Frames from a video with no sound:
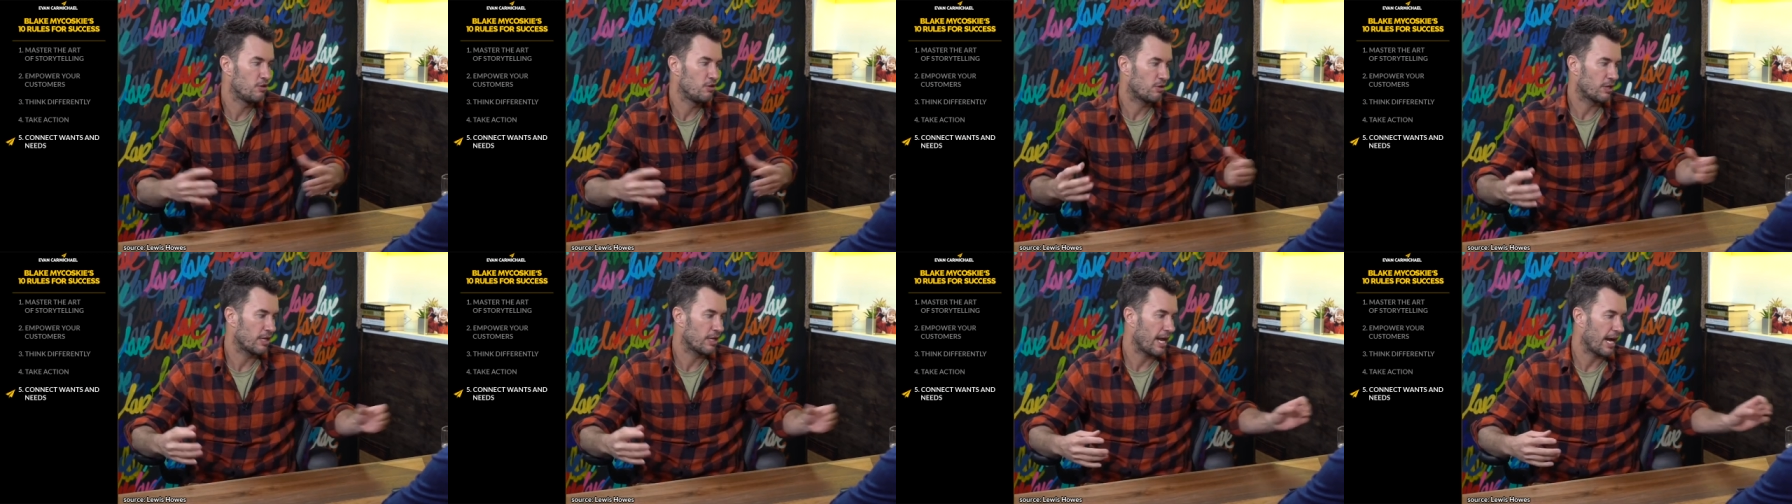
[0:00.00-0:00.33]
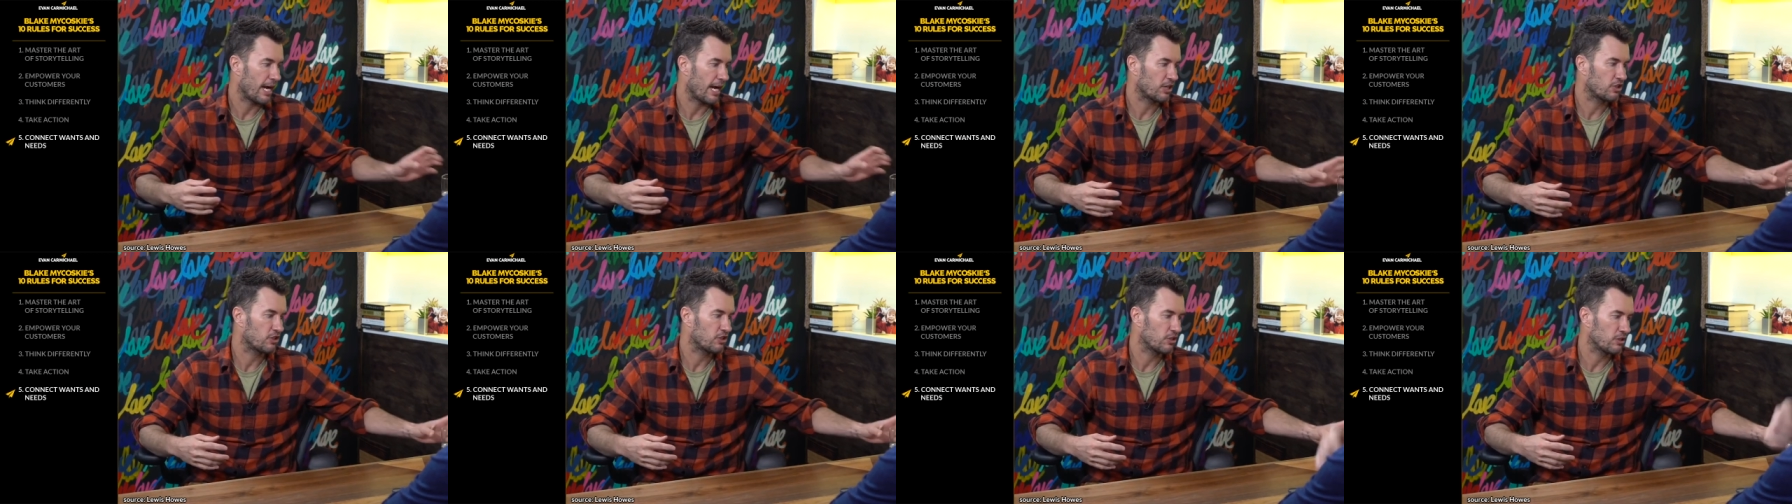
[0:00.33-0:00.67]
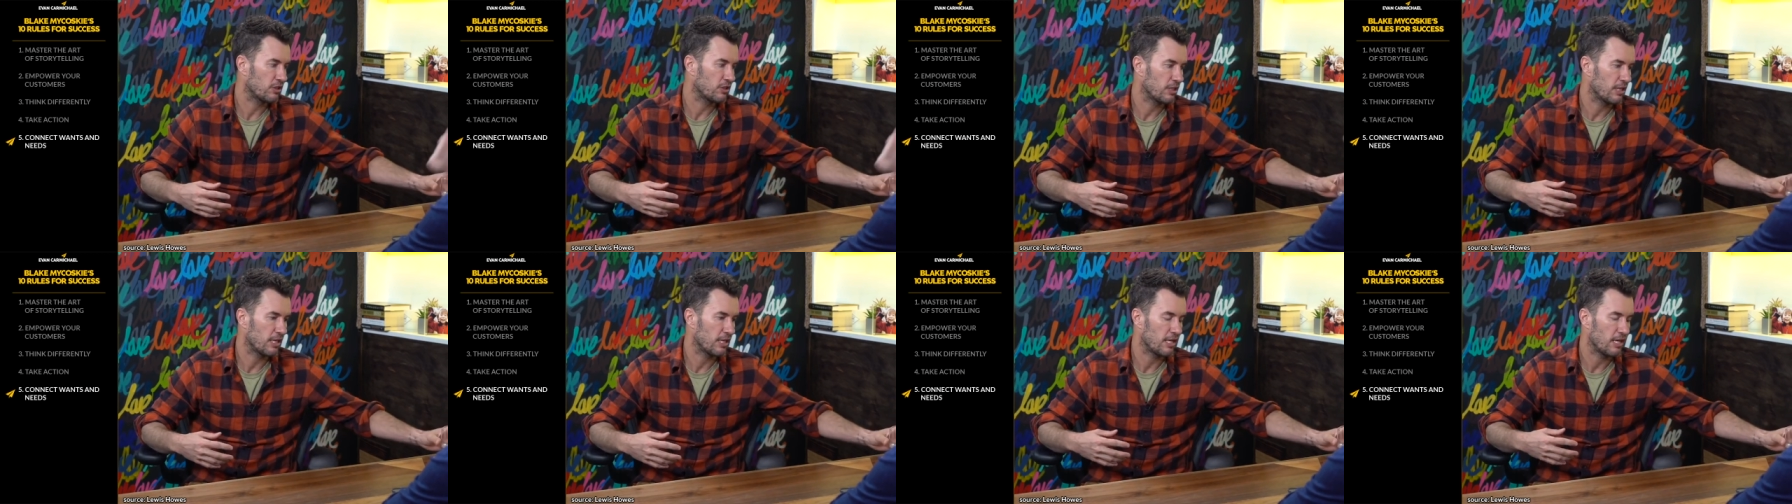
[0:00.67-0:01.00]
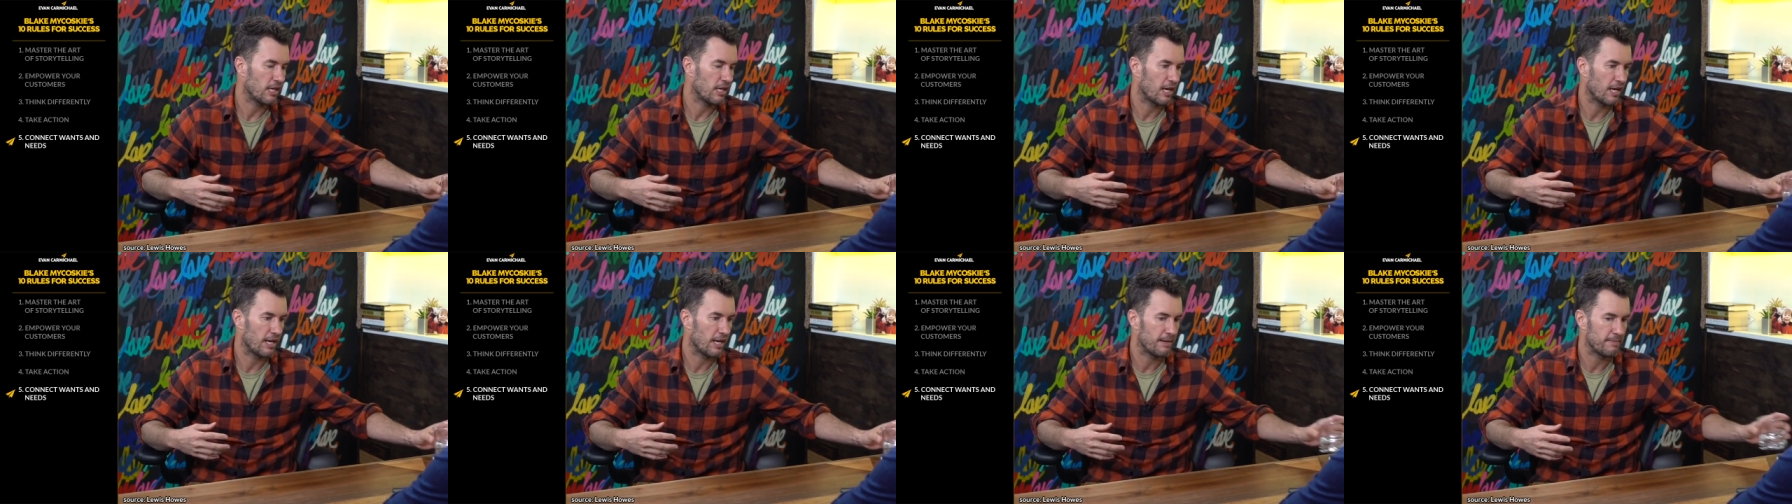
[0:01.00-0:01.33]
you can
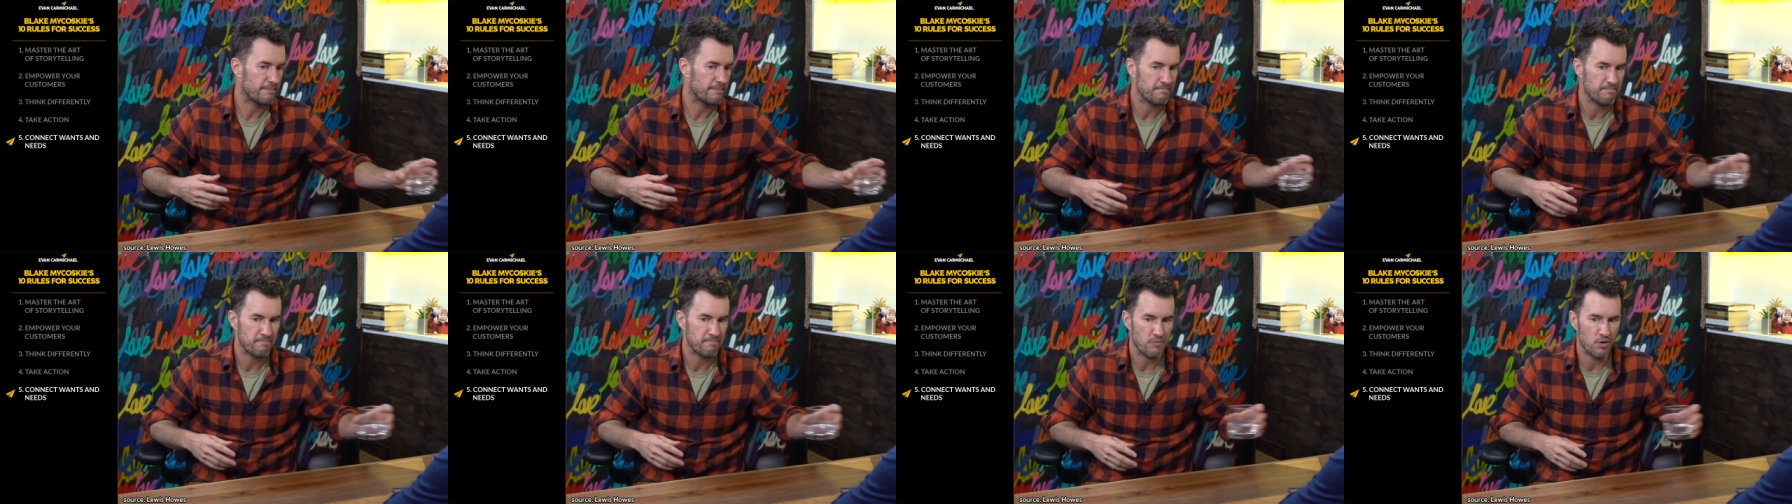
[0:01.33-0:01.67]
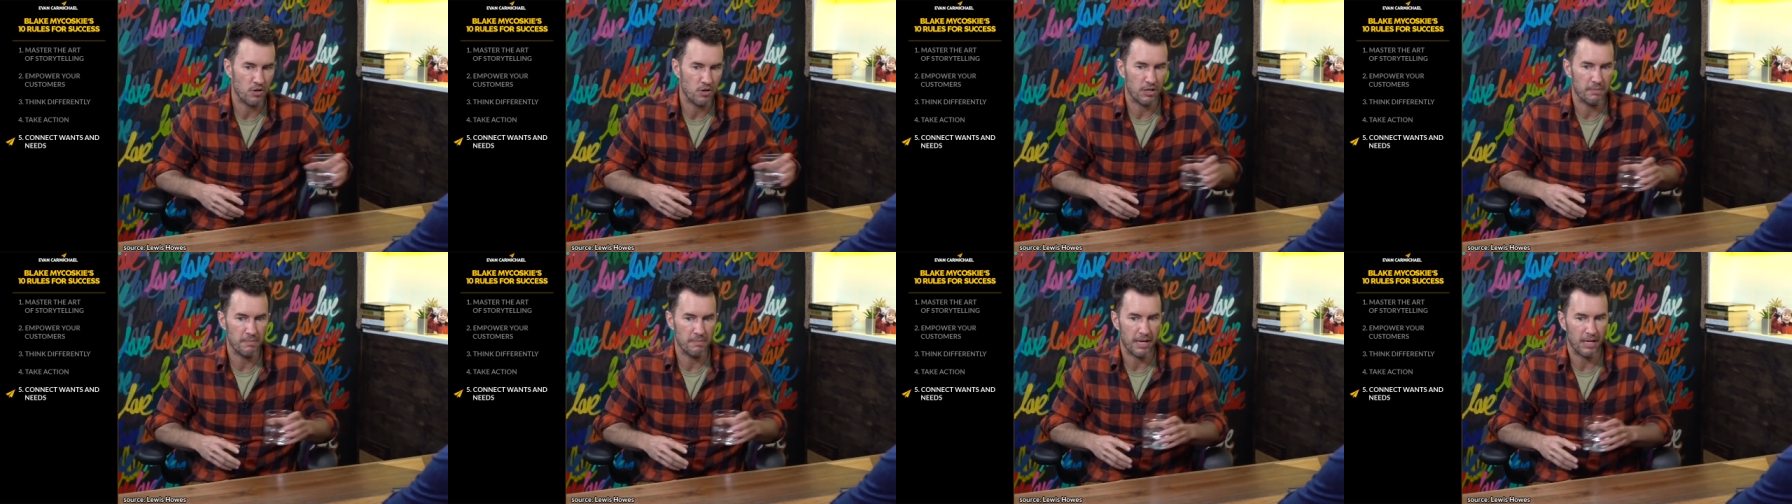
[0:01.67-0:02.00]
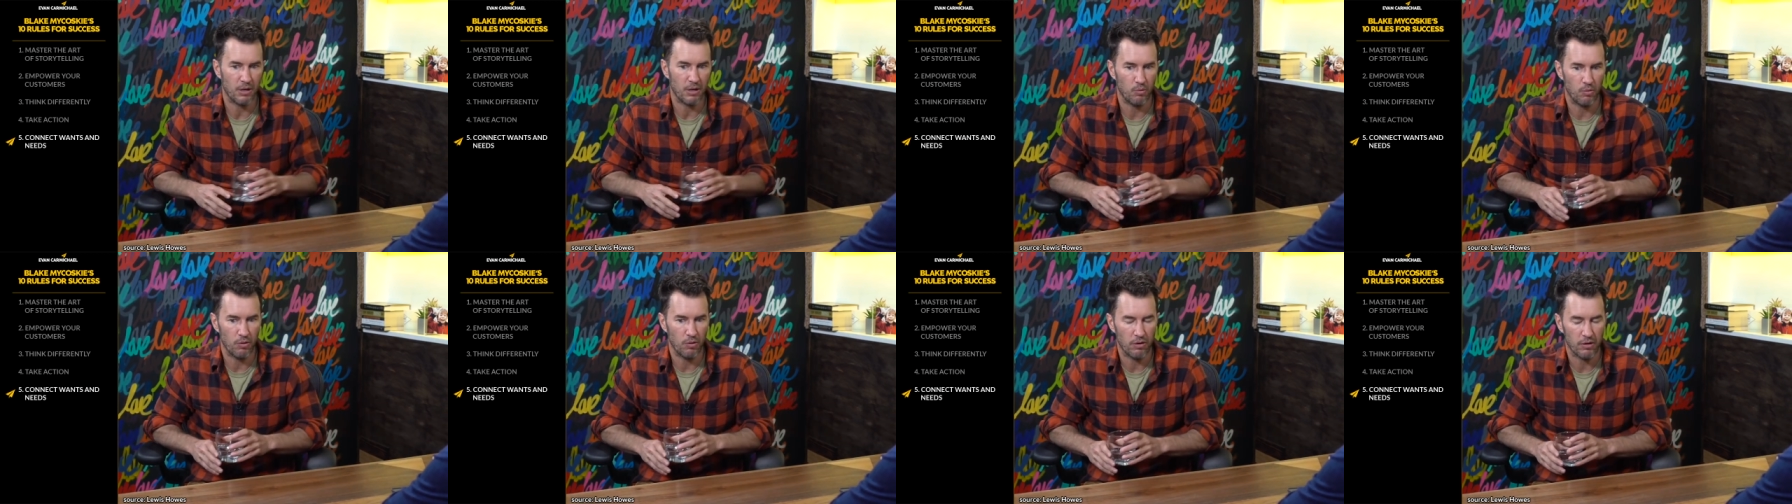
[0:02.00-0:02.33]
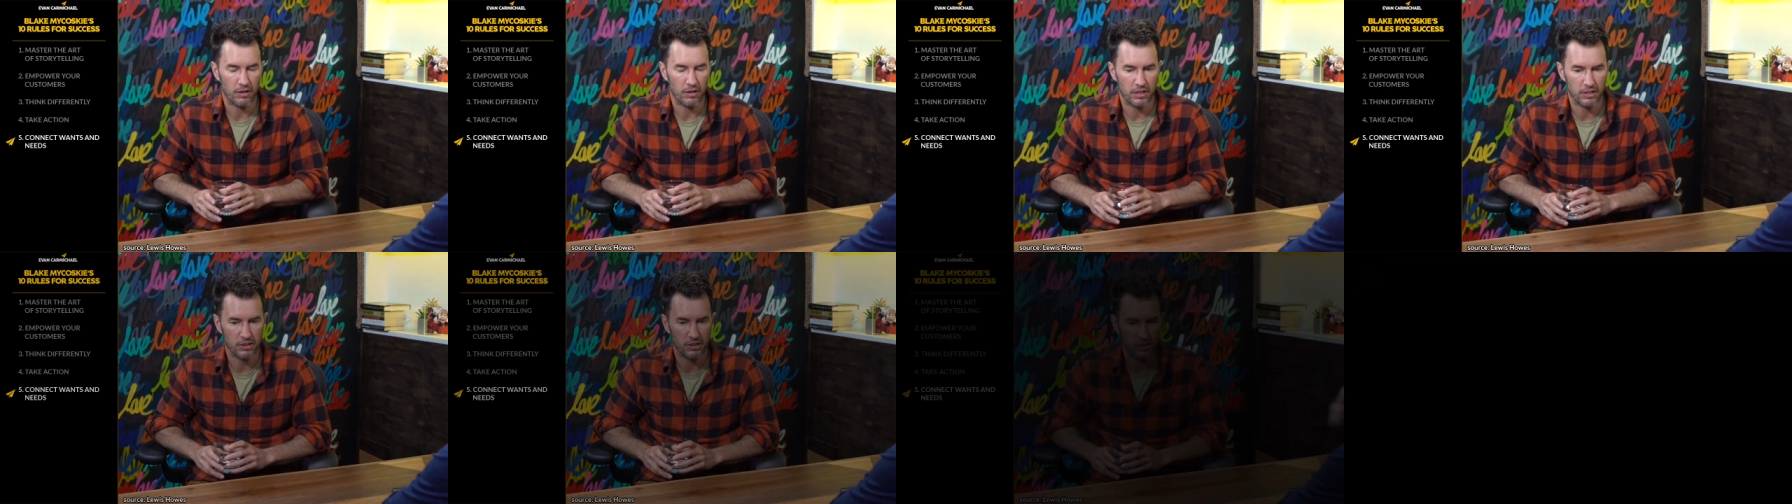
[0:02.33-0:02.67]
actually um, you can make it
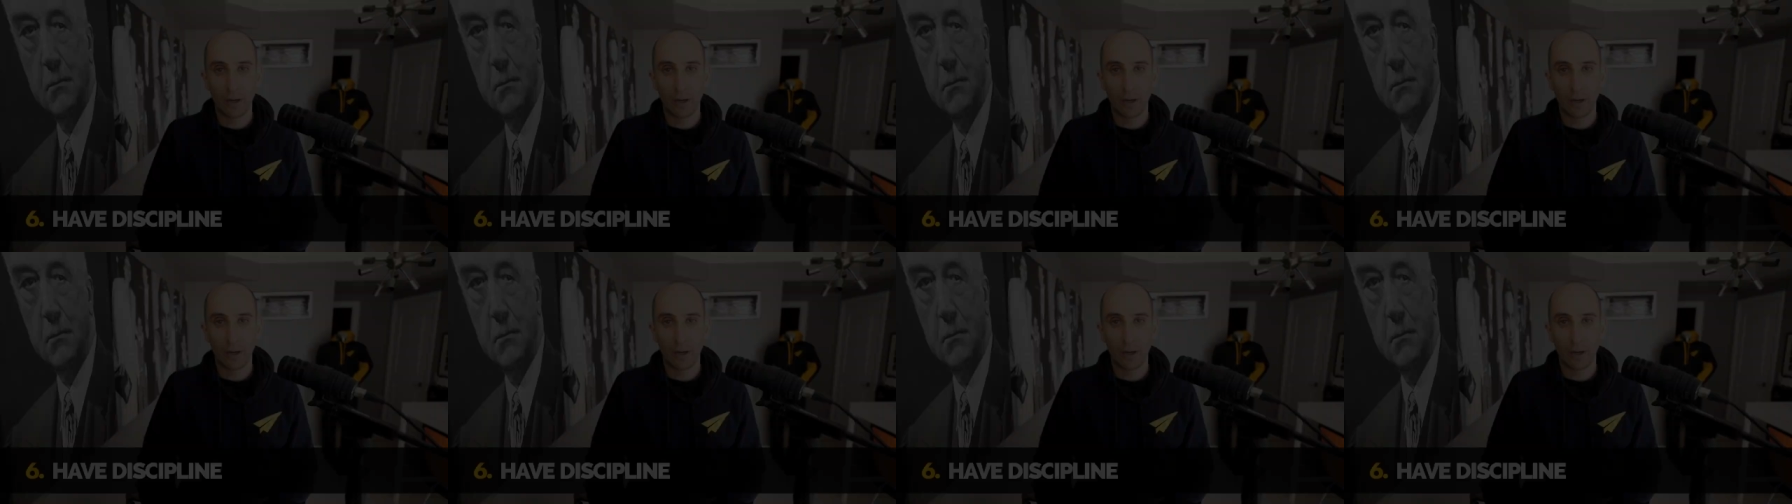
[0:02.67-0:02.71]
work